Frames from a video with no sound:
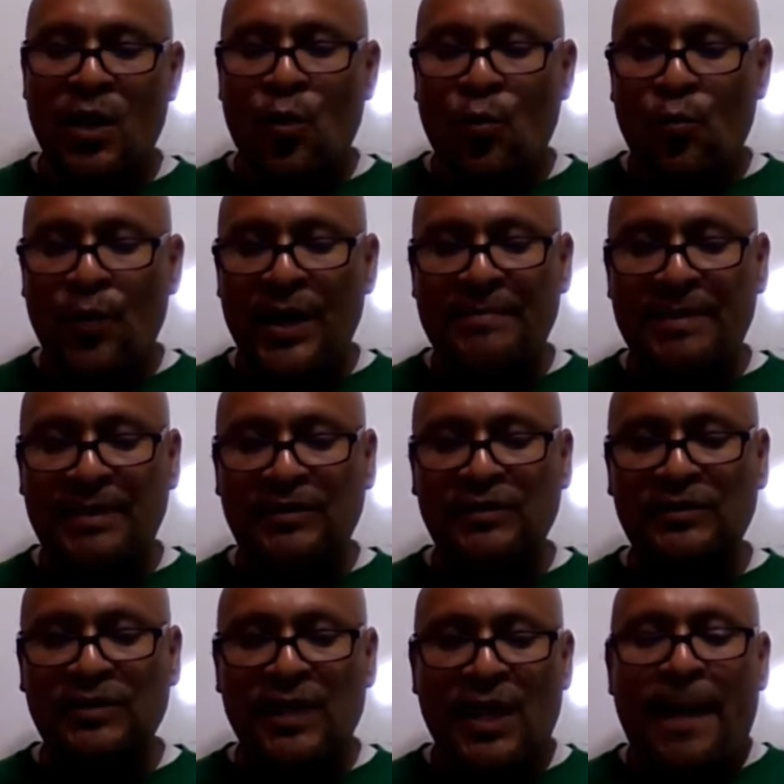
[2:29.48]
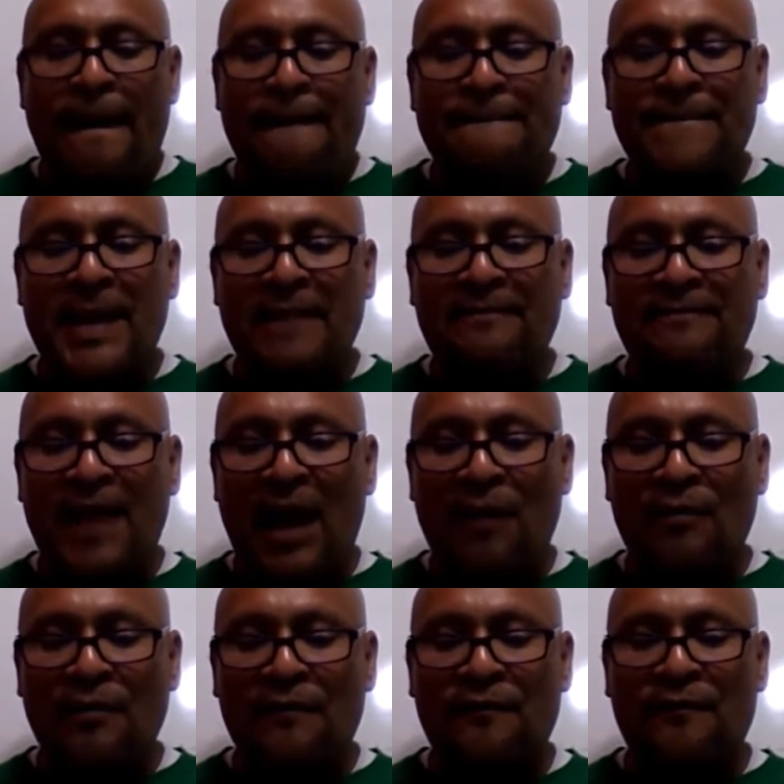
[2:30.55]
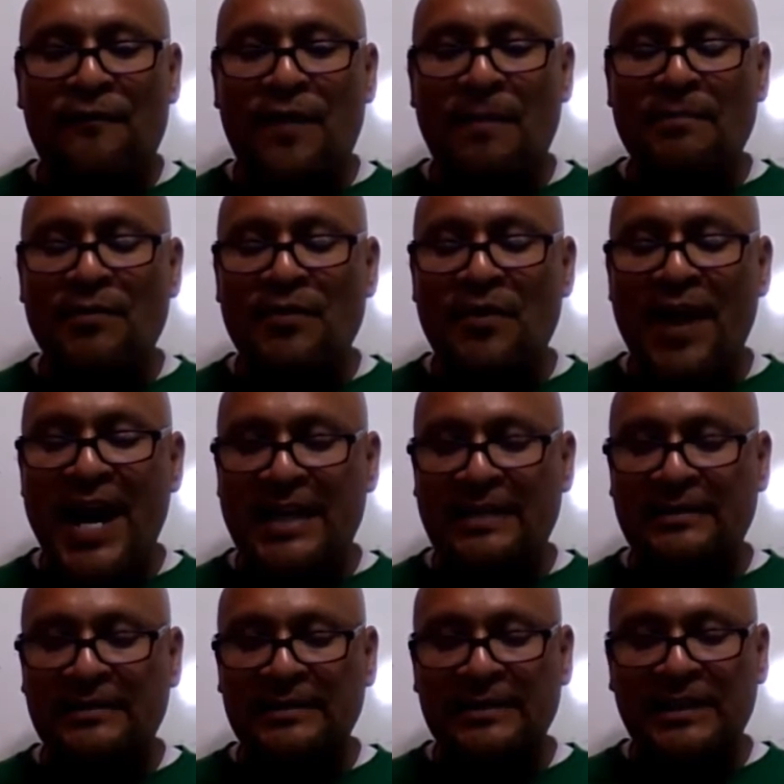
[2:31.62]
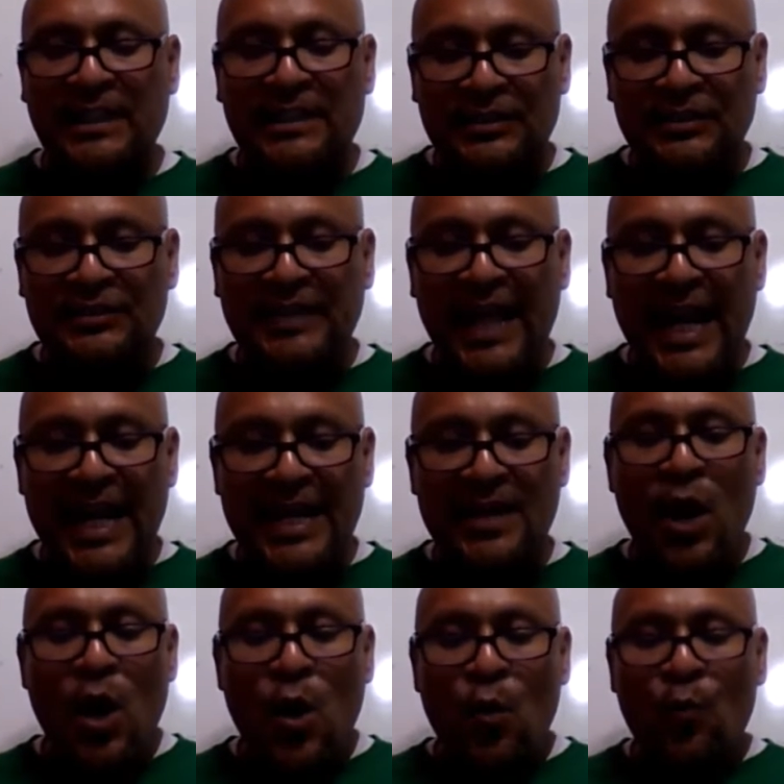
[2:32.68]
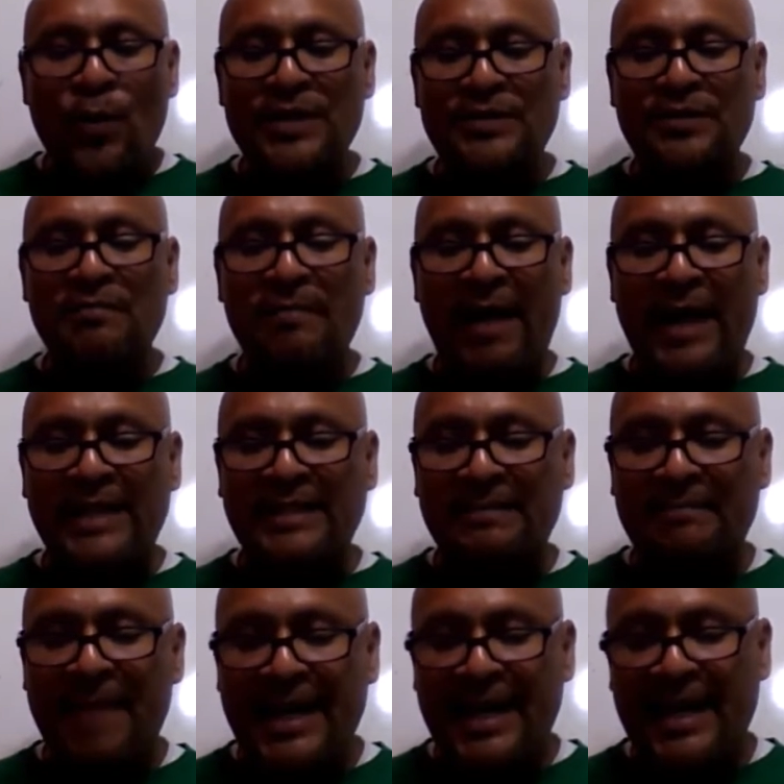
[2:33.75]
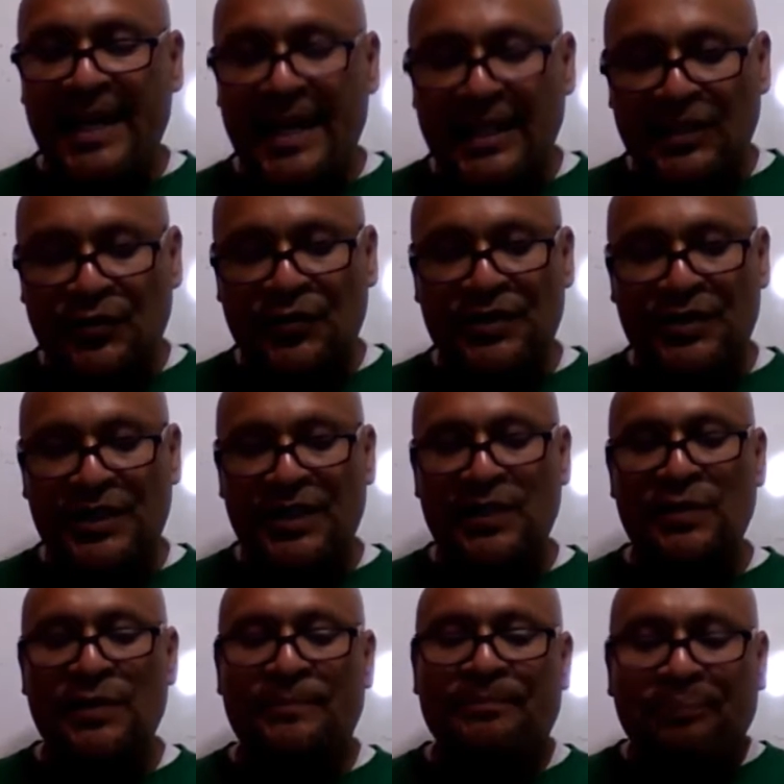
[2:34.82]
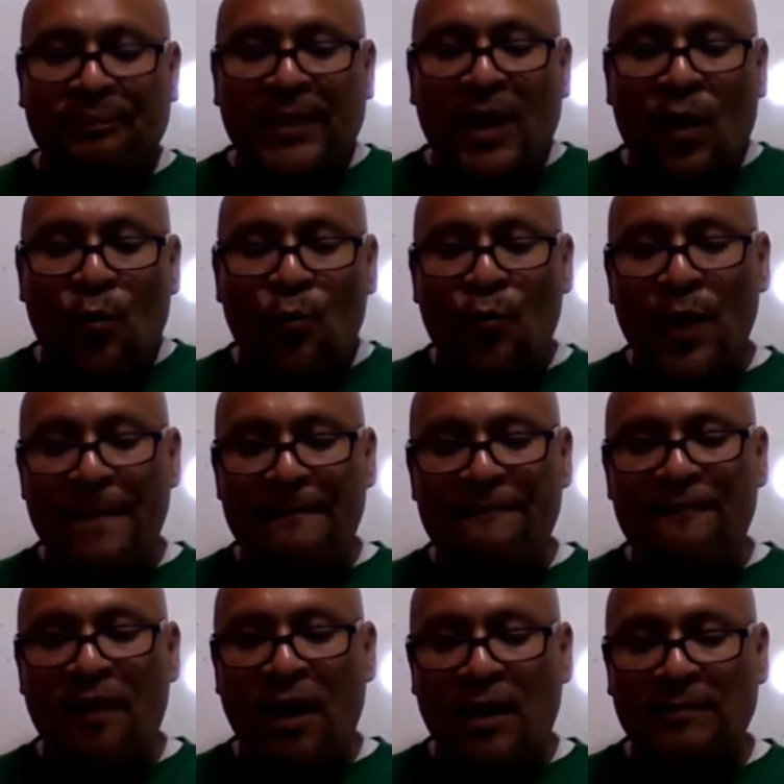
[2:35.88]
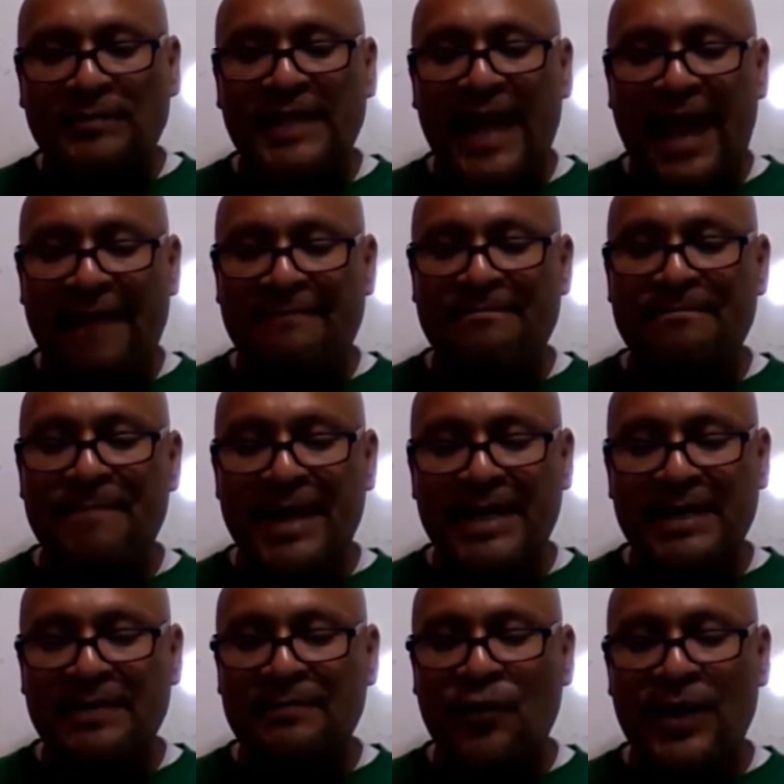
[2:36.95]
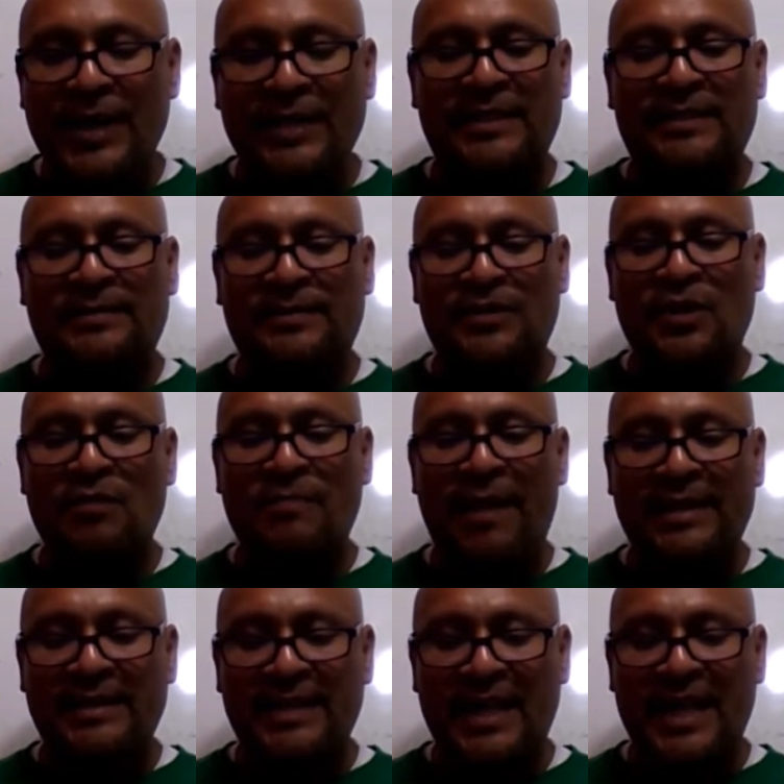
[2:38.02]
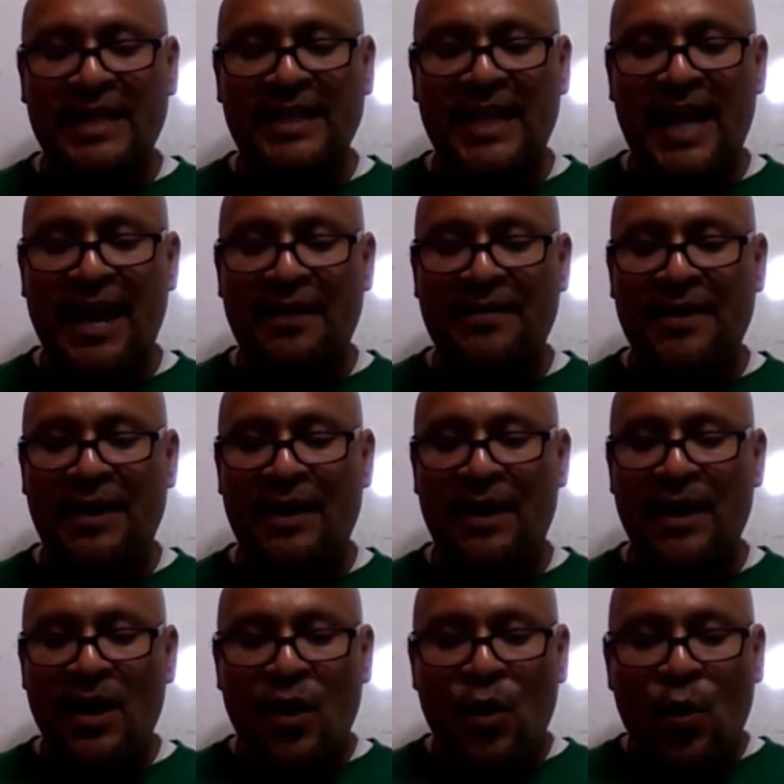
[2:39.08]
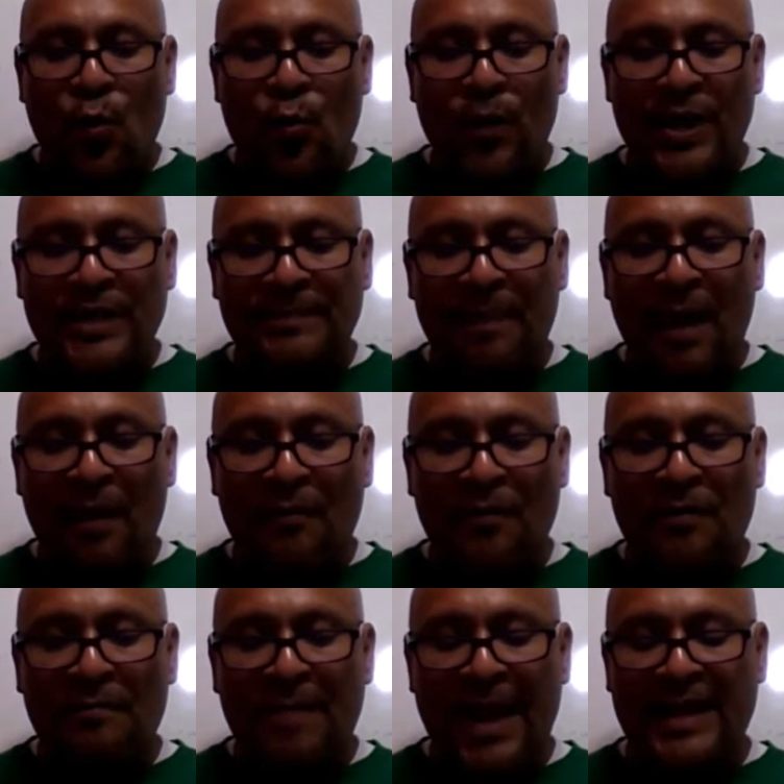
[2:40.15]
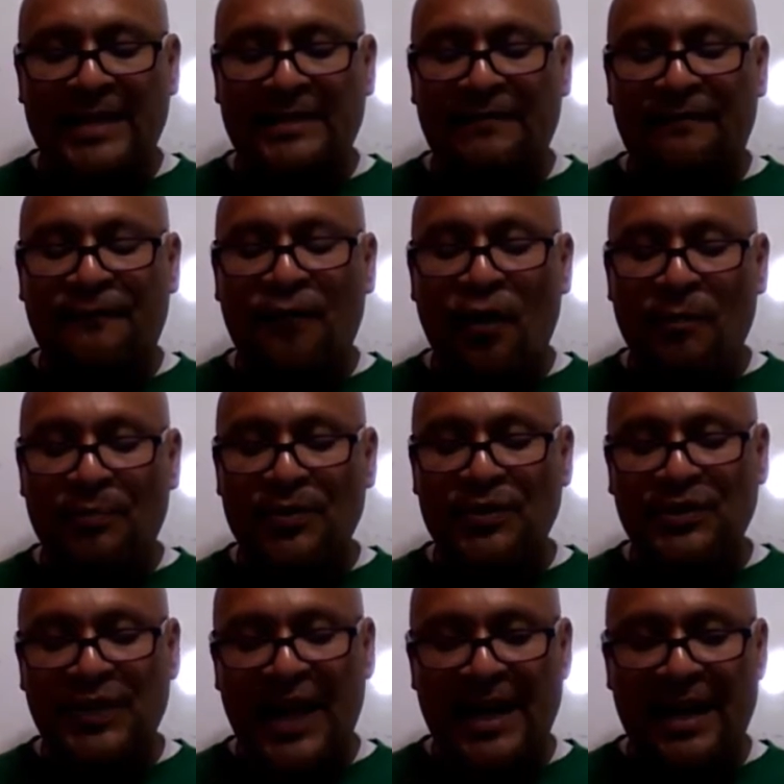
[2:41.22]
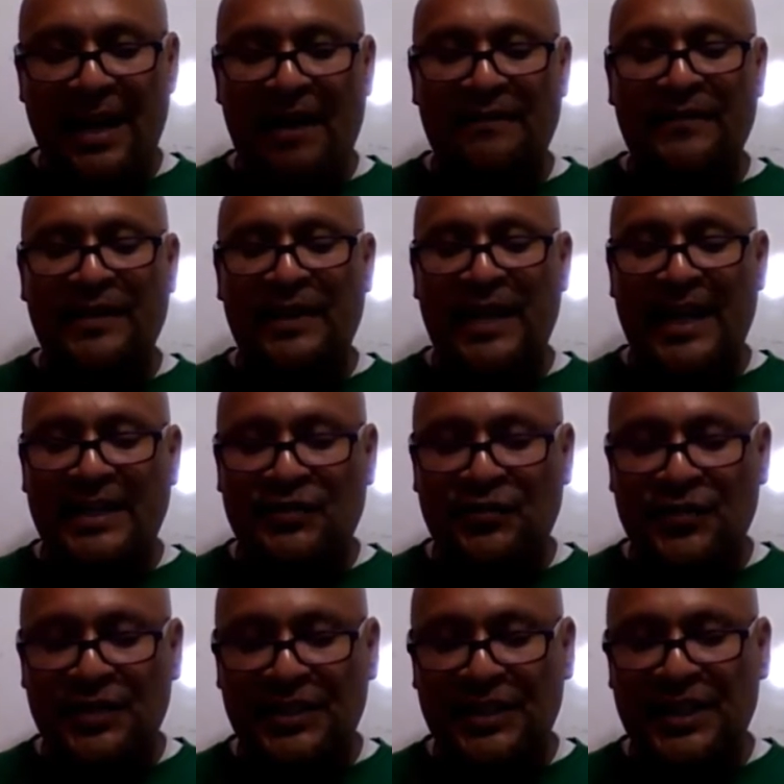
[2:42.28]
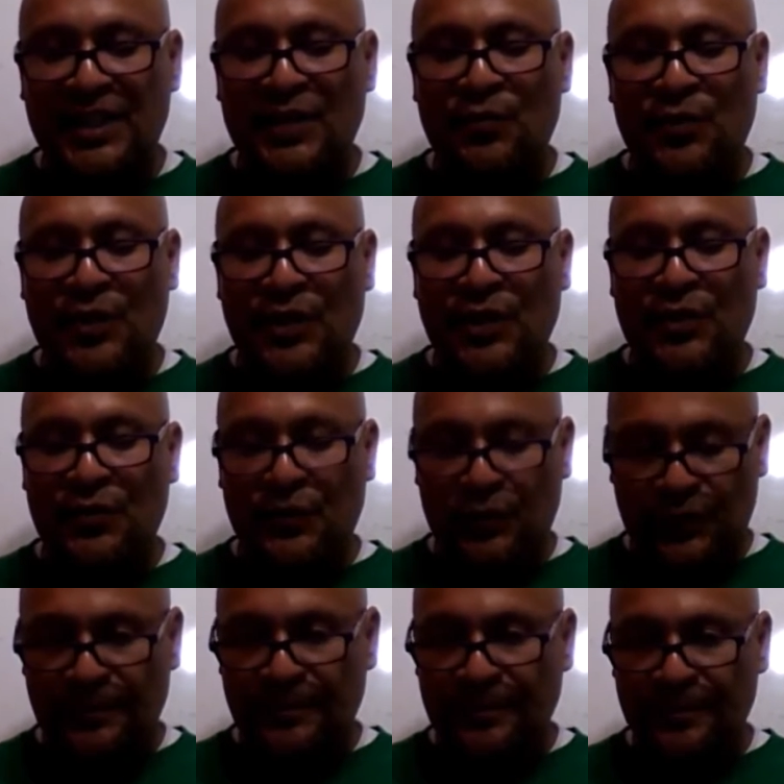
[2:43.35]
Windmills made flour from grain. Today, wind turbines make electricity. Wind farms have many wind turbines in the area. Wind's power makes 4% of the electricity we use.